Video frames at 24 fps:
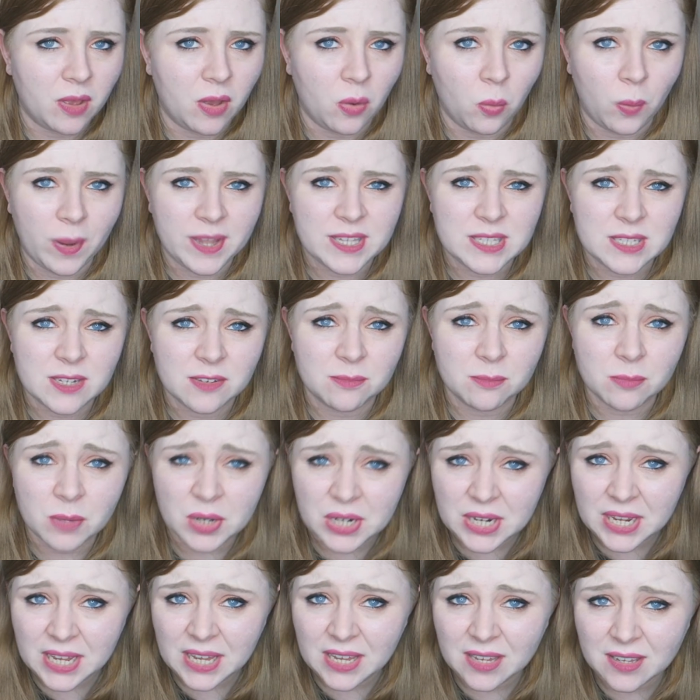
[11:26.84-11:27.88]
a waste of
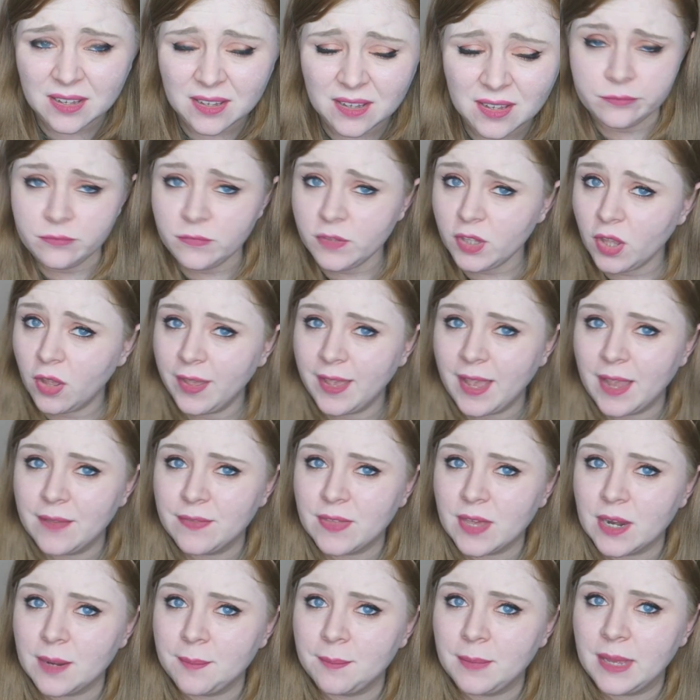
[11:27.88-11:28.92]
money. I
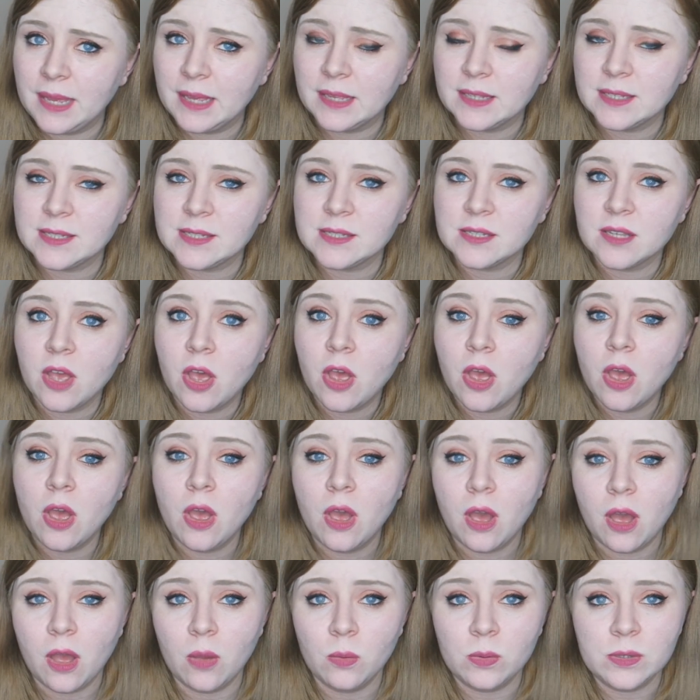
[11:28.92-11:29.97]
gave that a miss.
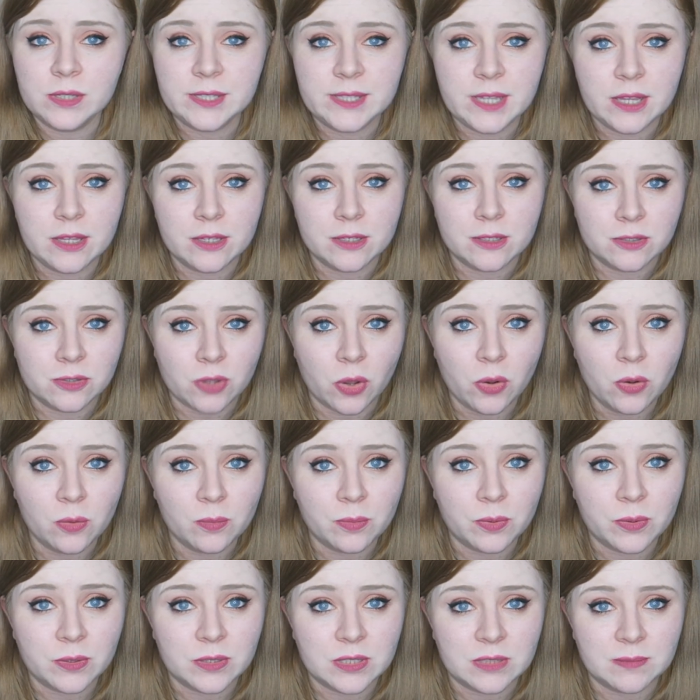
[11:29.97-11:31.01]
I will say this
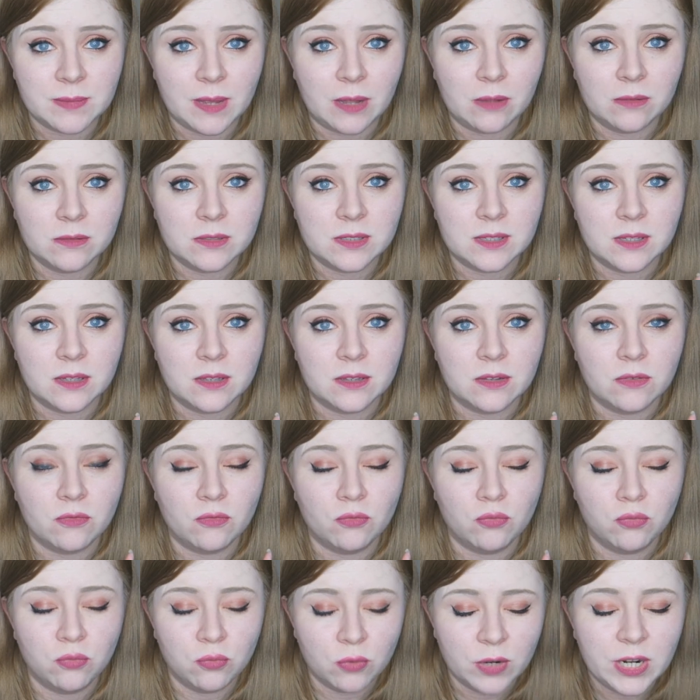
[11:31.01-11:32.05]
soap smelt
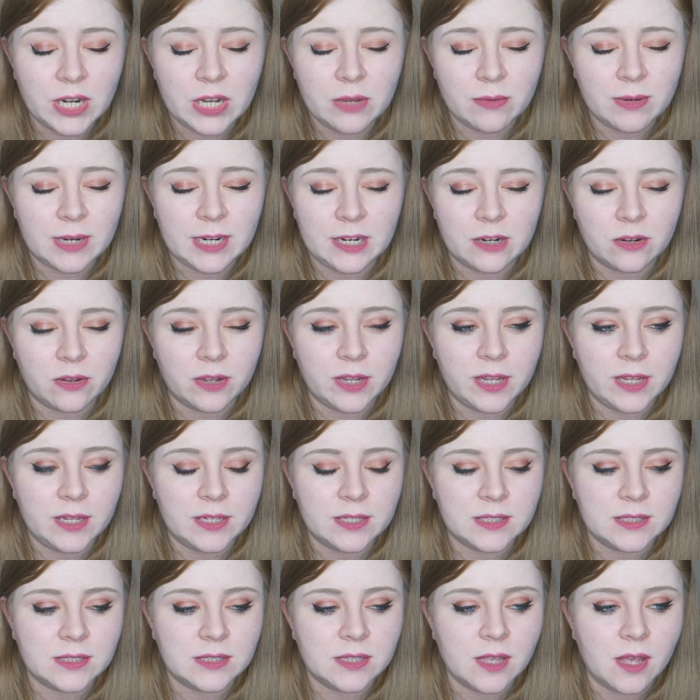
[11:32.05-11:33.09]
really, really
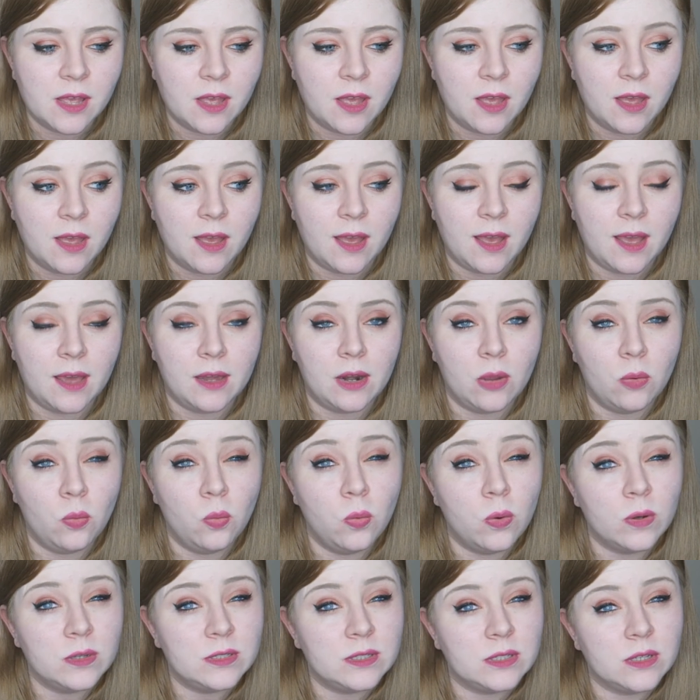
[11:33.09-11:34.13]
nice and I
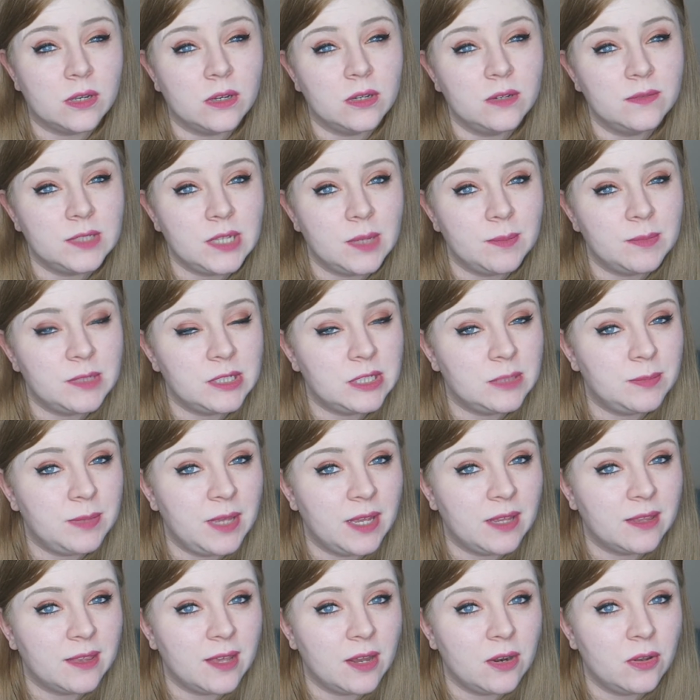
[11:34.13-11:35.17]
was kind of tempted to
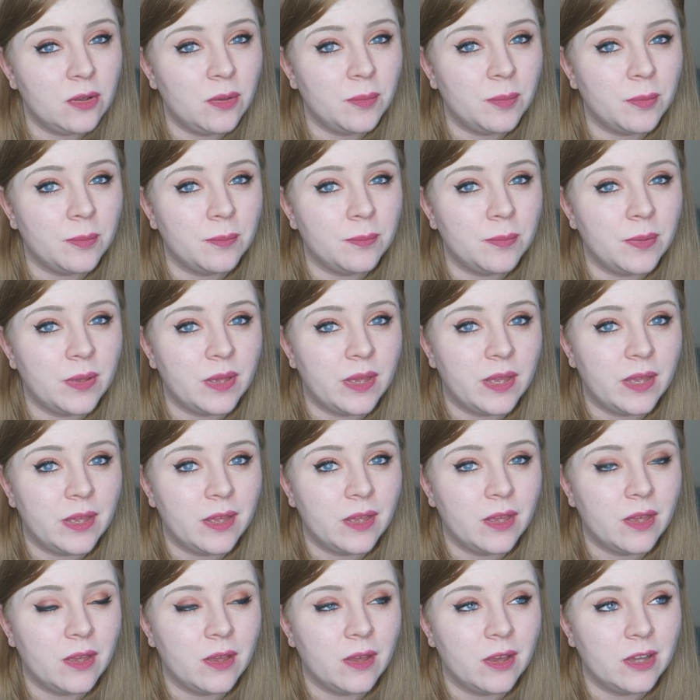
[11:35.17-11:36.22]
pick that up, but
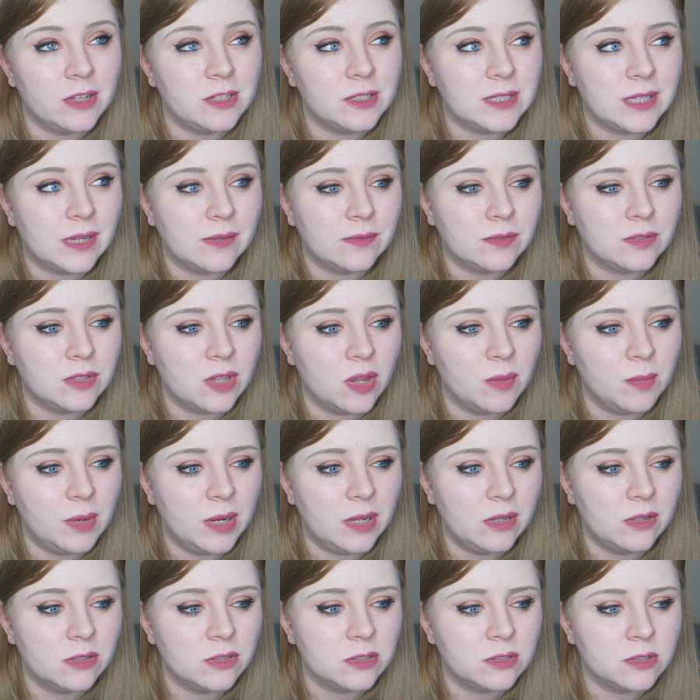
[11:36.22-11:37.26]
I just have so
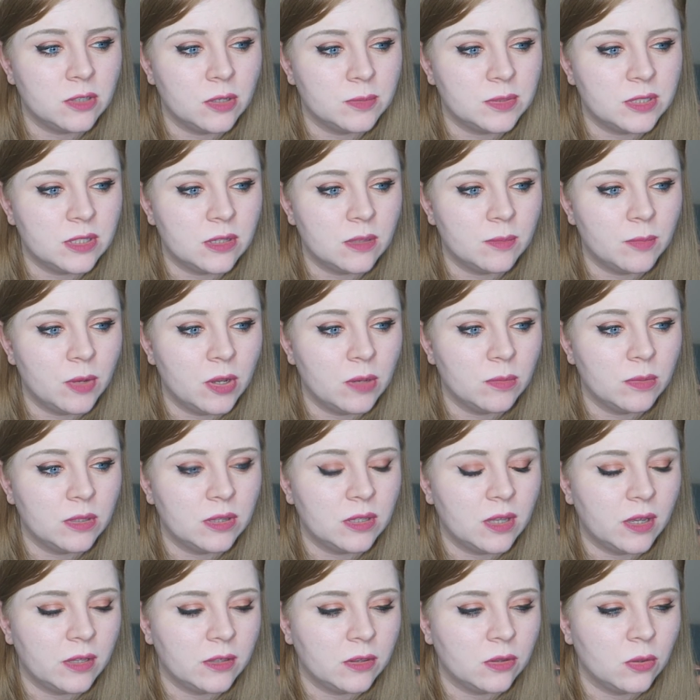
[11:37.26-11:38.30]
many Lush soaps at the
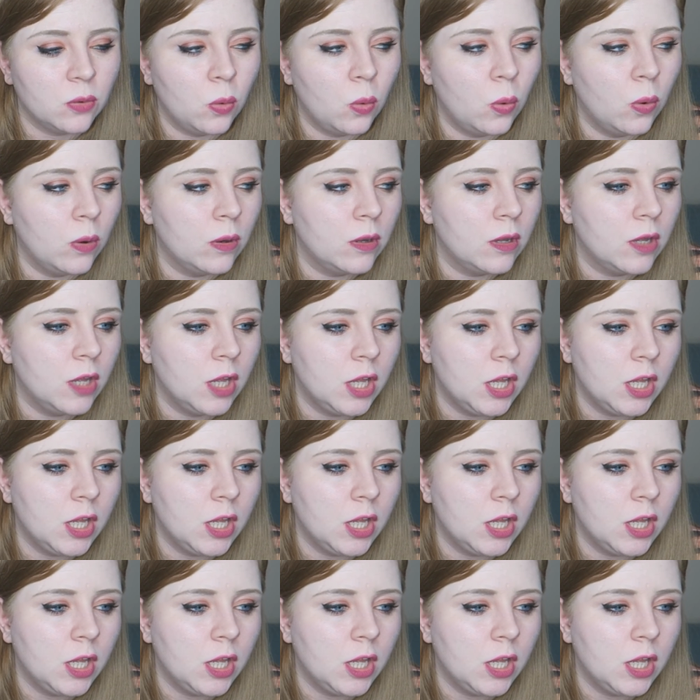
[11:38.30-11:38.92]
moment. I thought